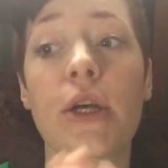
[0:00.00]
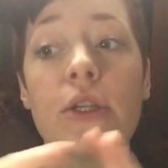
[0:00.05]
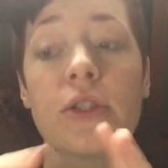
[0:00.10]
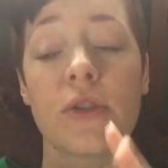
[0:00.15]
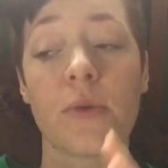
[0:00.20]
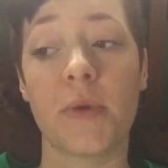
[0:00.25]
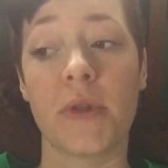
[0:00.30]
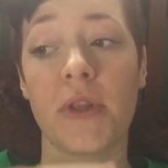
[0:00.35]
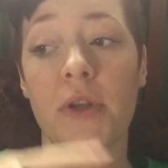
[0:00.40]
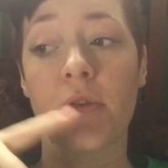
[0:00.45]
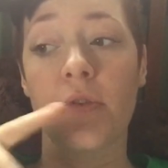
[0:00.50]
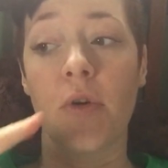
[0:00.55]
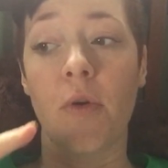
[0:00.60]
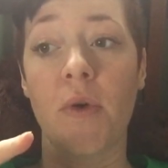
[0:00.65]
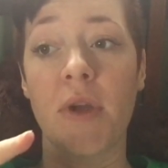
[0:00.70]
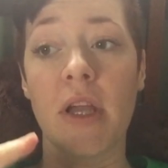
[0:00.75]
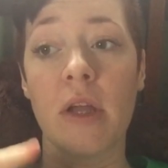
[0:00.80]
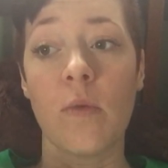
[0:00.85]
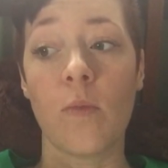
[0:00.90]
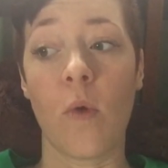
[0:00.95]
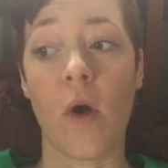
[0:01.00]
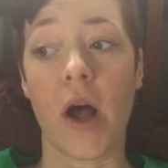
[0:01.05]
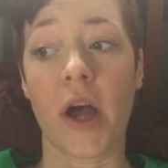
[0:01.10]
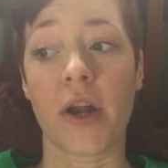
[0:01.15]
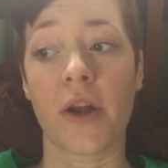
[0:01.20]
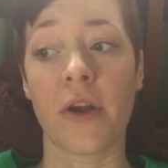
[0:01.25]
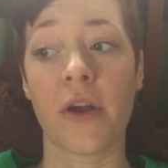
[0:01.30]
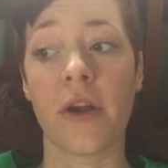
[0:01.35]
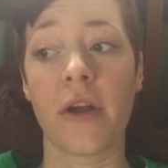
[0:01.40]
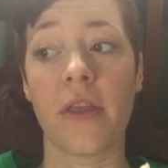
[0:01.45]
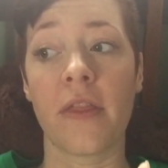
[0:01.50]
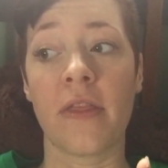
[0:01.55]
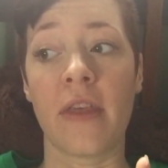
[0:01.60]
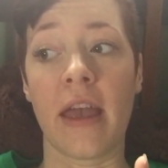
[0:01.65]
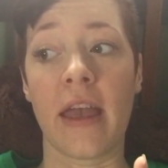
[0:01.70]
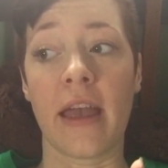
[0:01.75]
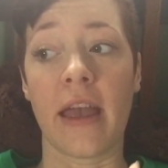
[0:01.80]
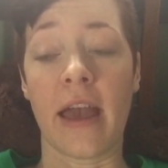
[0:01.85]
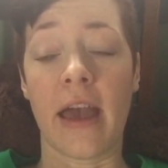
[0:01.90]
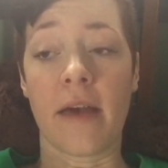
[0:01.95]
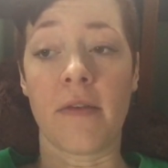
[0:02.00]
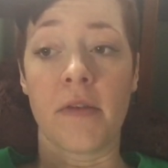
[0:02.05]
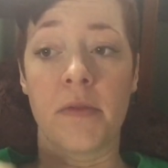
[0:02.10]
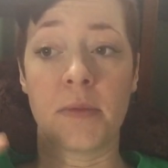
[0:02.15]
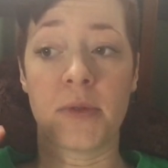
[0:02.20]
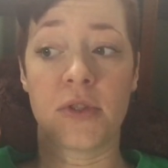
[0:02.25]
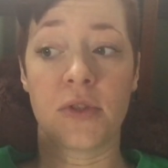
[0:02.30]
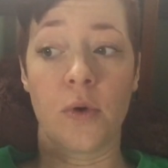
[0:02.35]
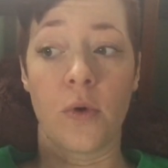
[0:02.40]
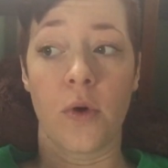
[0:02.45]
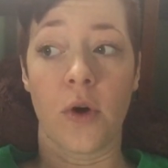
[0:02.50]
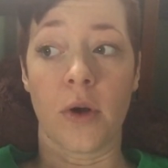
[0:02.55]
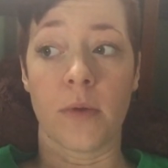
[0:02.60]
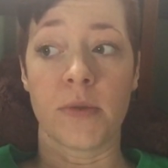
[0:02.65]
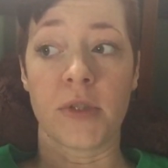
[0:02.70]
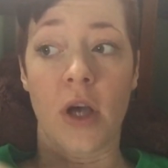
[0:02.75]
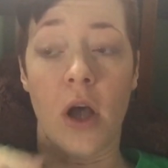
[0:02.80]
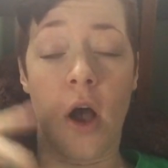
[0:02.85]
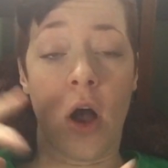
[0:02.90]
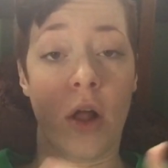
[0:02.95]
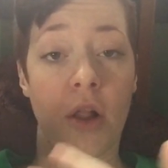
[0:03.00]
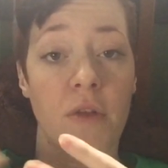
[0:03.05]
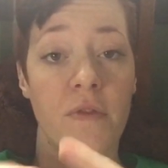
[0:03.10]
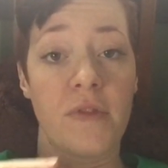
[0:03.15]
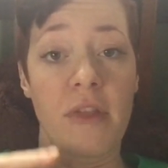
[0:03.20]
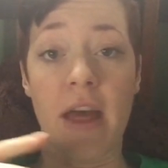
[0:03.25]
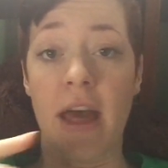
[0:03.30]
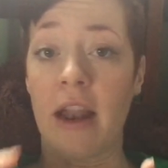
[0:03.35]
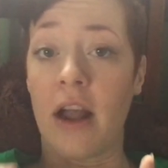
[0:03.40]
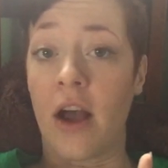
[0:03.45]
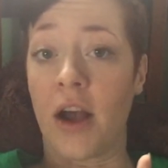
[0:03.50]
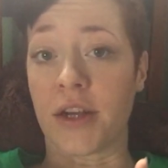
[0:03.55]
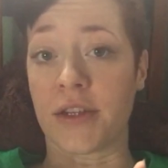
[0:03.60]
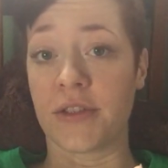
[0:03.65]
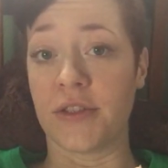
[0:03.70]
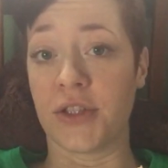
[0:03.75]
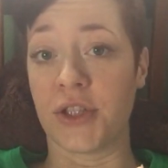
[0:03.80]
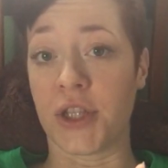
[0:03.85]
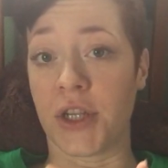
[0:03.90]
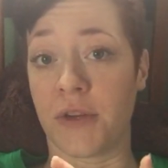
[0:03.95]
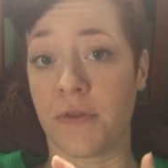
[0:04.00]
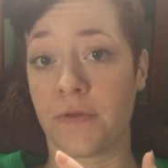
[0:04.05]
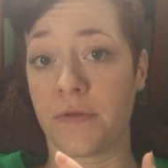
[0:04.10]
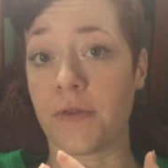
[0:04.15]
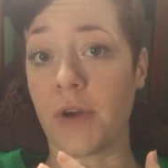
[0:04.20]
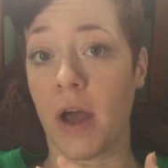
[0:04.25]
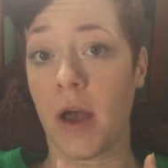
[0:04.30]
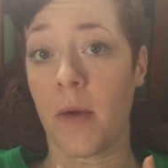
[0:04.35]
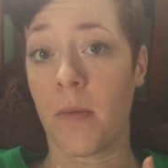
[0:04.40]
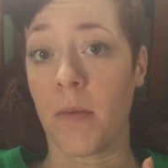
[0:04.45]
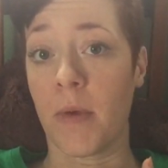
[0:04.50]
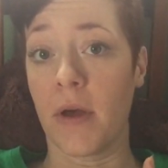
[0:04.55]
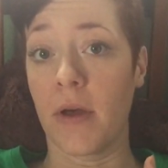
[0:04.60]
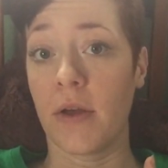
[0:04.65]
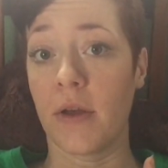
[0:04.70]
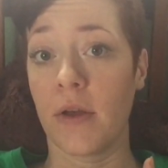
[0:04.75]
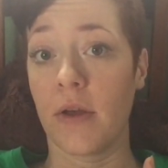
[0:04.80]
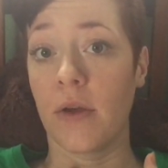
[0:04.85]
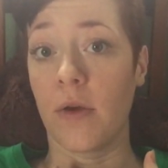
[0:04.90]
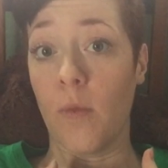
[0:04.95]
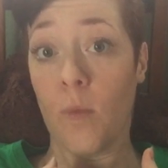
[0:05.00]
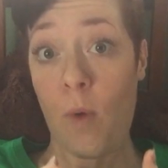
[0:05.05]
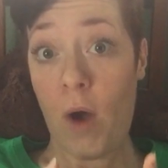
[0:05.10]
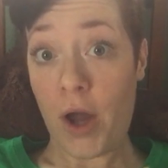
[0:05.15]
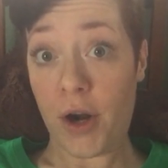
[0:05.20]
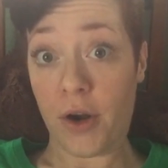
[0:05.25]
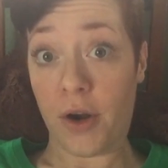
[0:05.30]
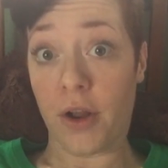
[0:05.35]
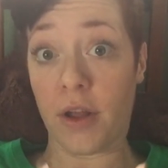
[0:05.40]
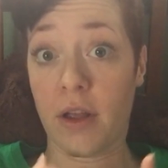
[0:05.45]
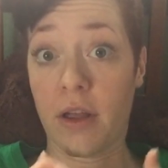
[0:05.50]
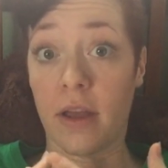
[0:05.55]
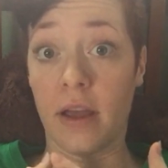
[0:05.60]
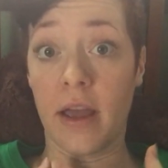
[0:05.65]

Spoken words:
So when they're growing in water, they have absorbed all of that oxygen from water.